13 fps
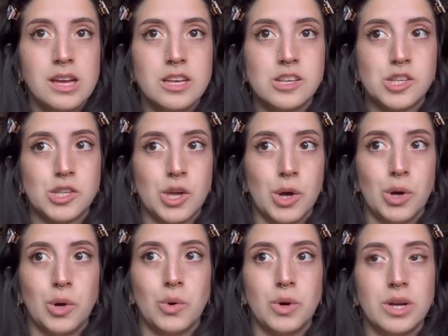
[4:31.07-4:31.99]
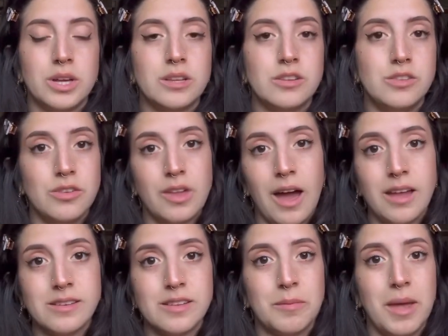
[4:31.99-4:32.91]
So do
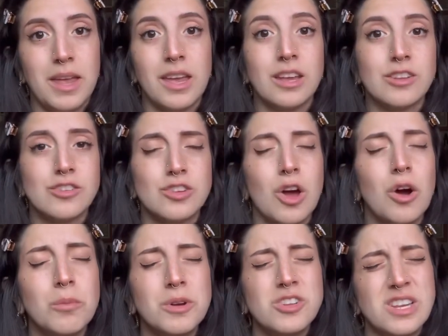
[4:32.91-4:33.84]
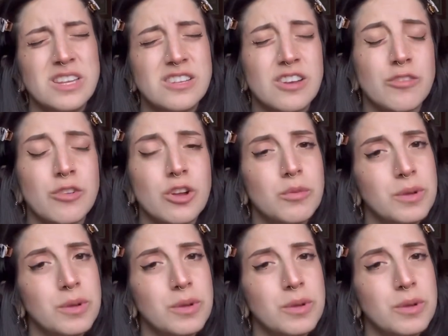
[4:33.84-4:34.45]
that to make it so much easier for you,